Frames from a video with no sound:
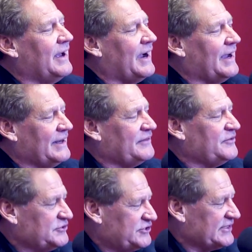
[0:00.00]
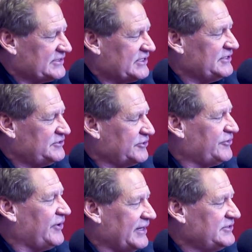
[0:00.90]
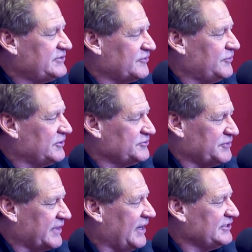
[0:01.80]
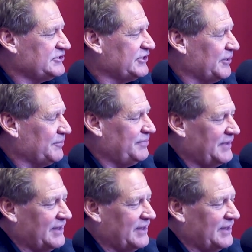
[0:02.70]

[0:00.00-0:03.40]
I led those six kids to Christ, of course, with God's help.